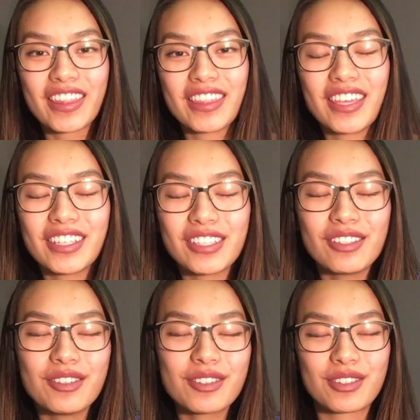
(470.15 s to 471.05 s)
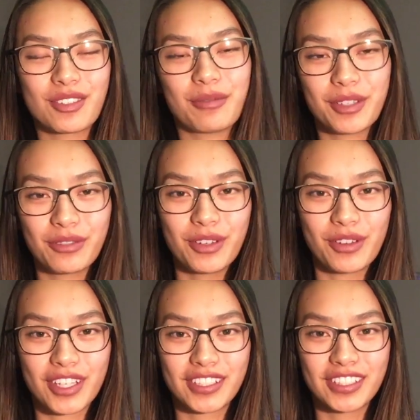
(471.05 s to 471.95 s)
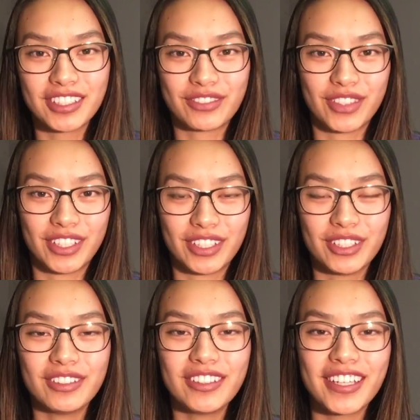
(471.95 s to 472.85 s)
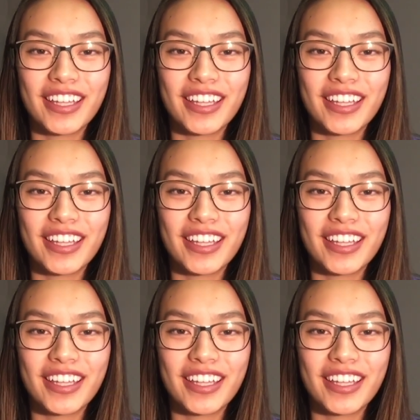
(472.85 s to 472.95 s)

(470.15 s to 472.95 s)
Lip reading: Thank you so much for watching this video,